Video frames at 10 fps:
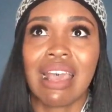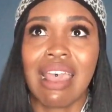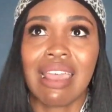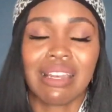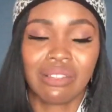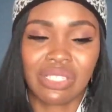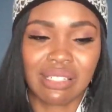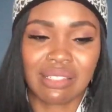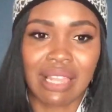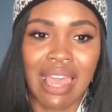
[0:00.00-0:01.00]
And it's
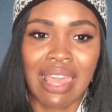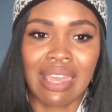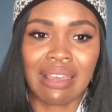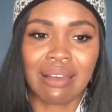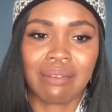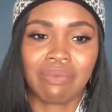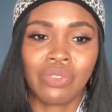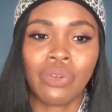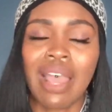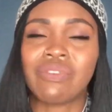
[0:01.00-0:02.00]
just like,
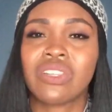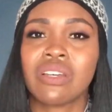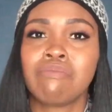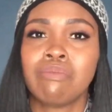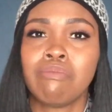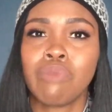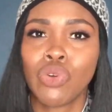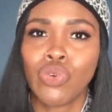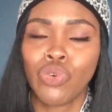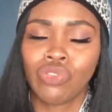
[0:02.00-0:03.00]
you have to
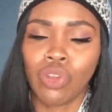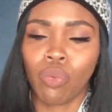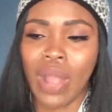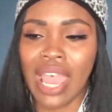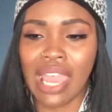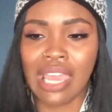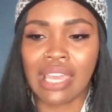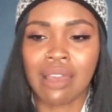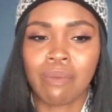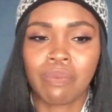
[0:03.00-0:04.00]
move the
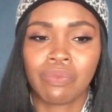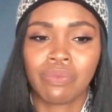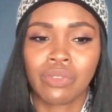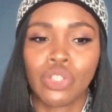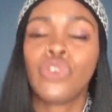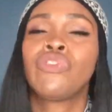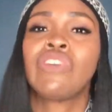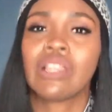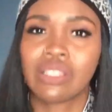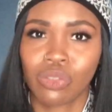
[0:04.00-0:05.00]
way you
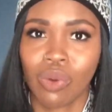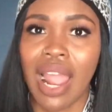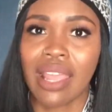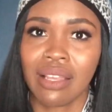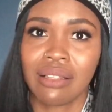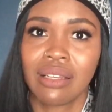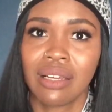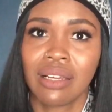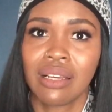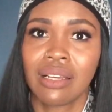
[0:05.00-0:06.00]
feel is right.
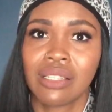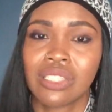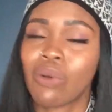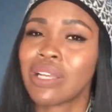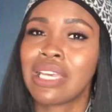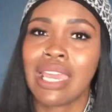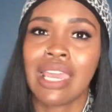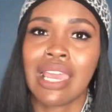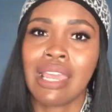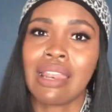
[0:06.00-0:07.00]
So
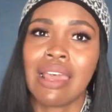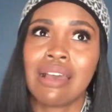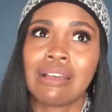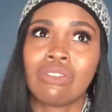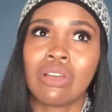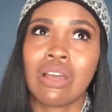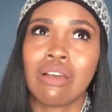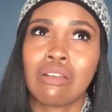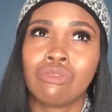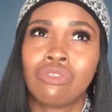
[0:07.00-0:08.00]
again,
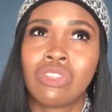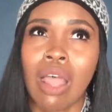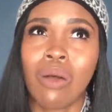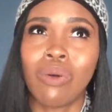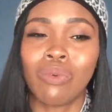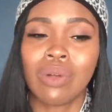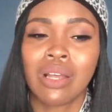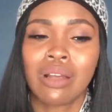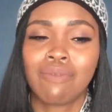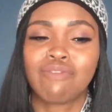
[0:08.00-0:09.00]
don't
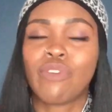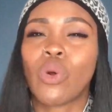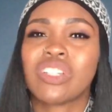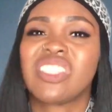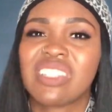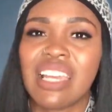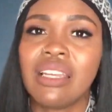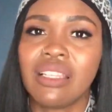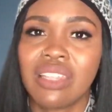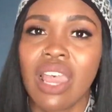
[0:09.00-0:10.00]
force
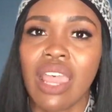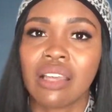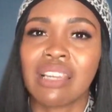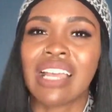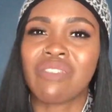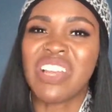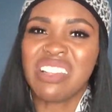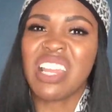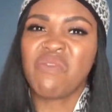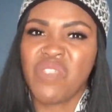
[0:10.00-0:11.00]
anything. Like if it
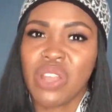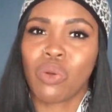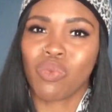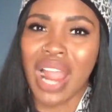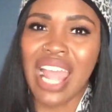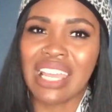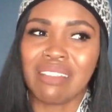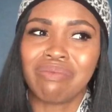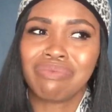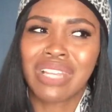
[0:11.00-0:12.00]
didn't feel
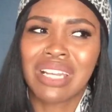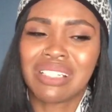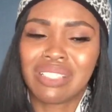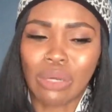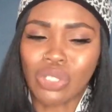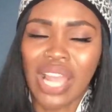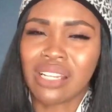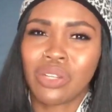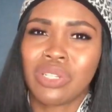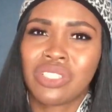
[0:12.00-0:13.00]
right, don't try
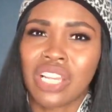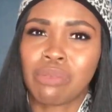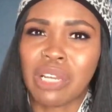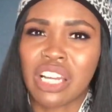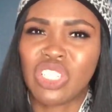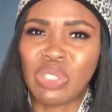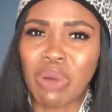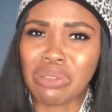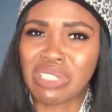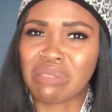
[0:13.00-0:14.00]
to do this just because you
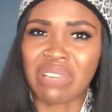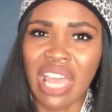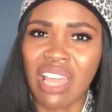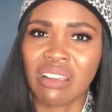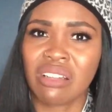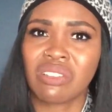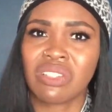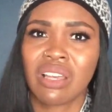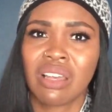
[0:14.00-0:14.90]
want some letters.